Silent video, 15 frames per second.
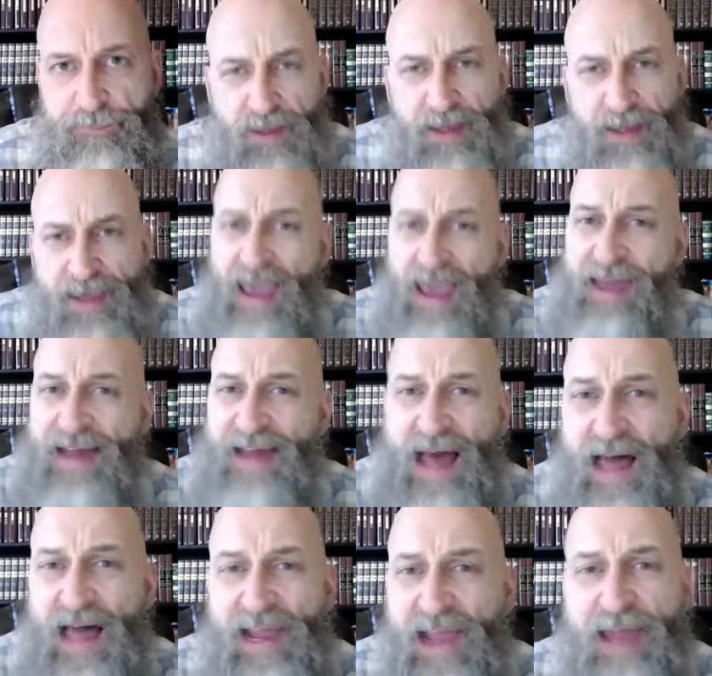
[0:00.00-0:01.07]
And I,
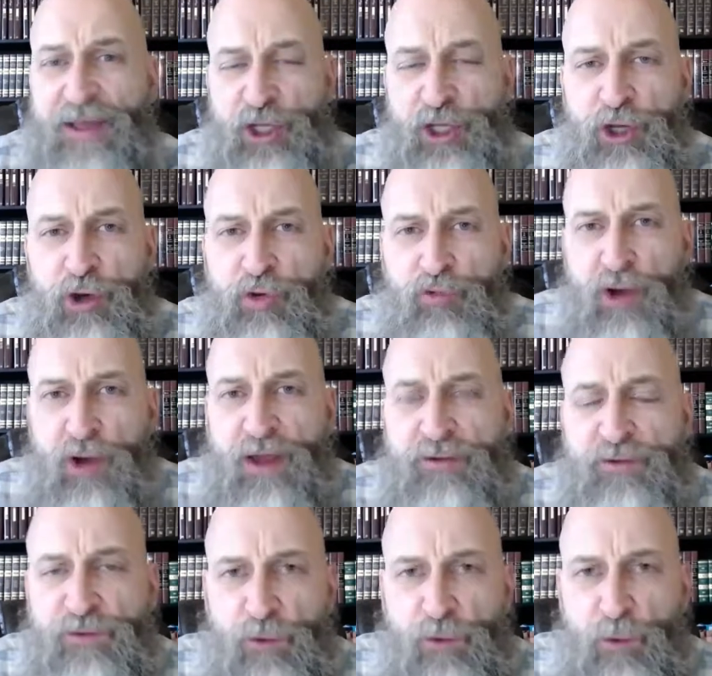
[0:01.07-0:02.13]
like you,
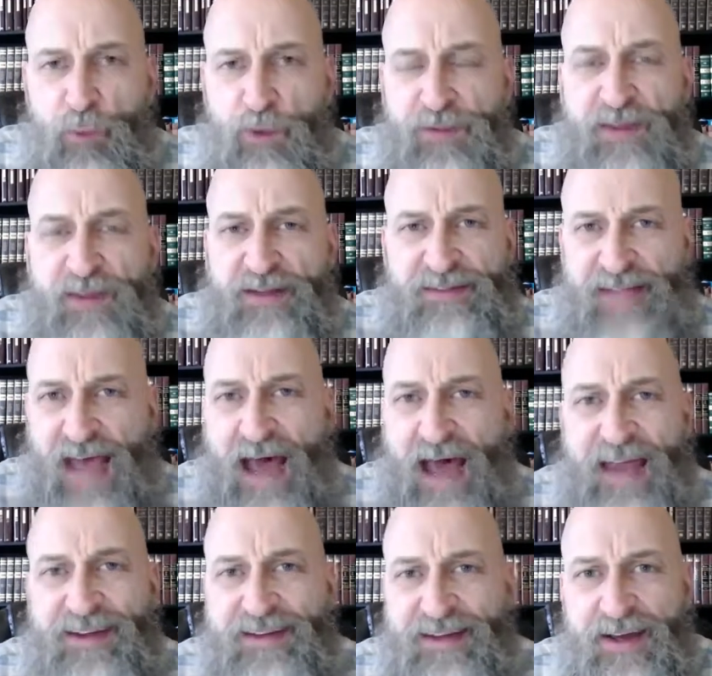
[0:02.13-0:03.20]
wrestle with this
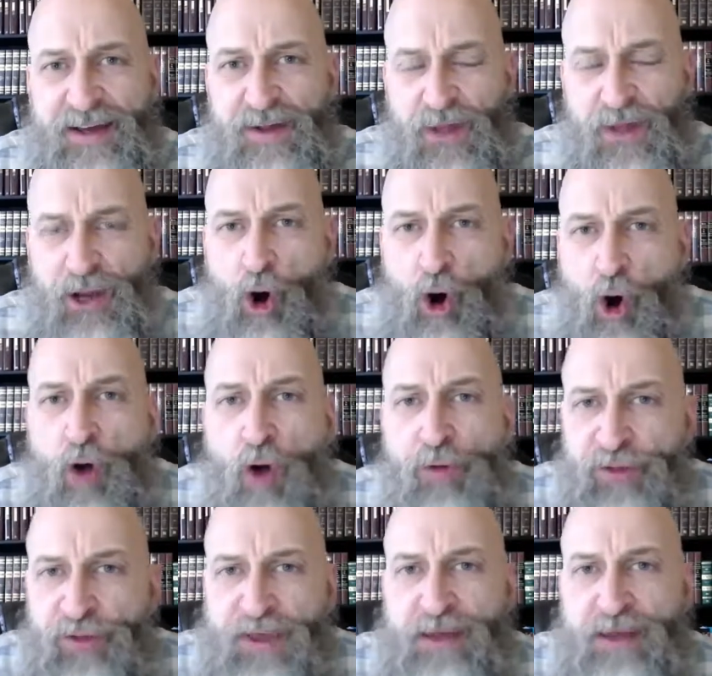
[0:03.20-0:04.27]
idea that all
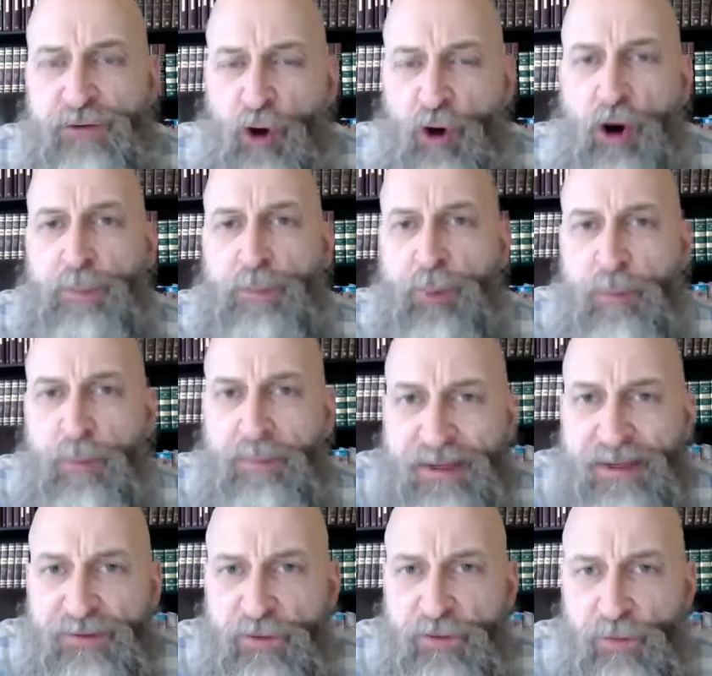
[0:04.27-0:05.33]
things are
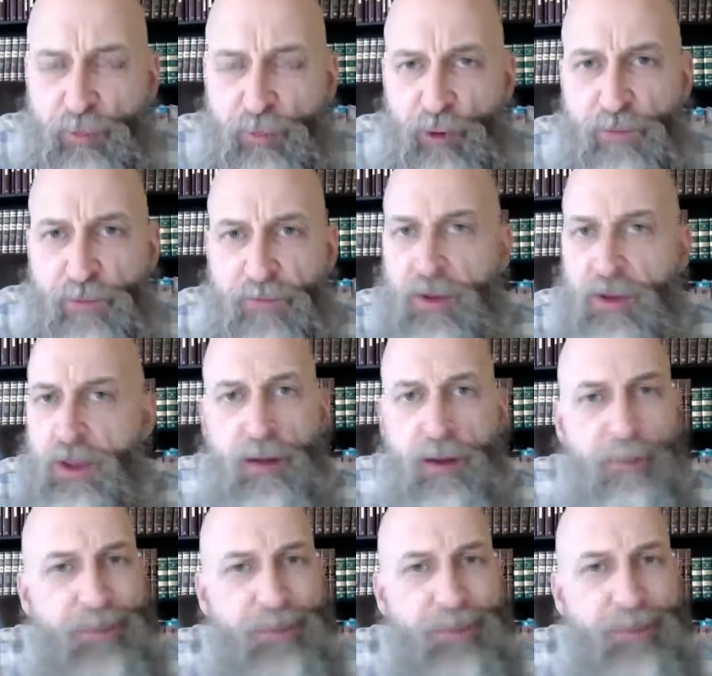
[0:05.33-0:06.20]
permissible, but